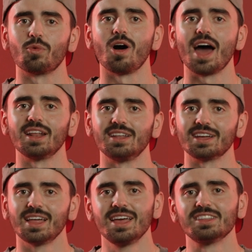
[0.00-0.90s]
while
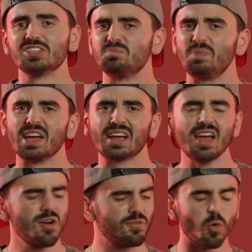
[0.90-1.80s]
editing these big
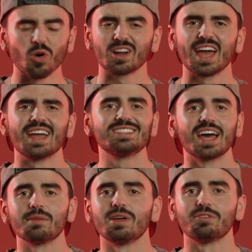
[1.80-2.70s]
4K
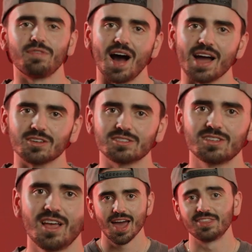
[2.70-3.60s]
10-bit
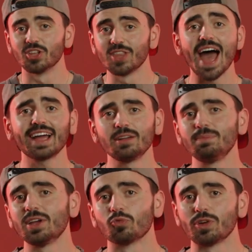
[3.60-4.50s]
files. The lag can
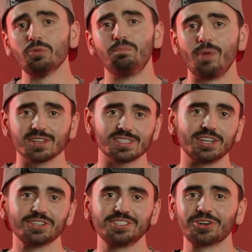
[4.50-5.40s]
be a real
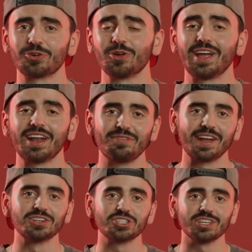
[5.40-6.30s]
buzzkill to your creative
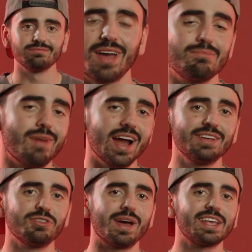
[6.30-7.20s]
energy and might
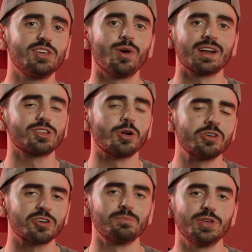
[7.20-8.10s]
even make you want to throw
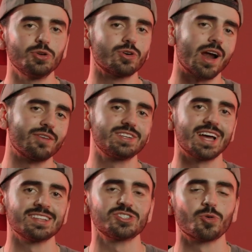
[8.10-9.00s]
your computer out of a
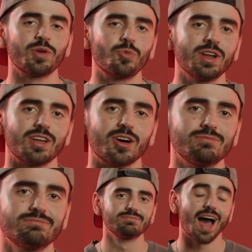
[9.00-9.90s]
10-story window.
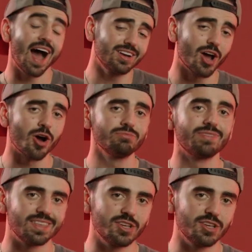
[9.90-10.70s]
I know that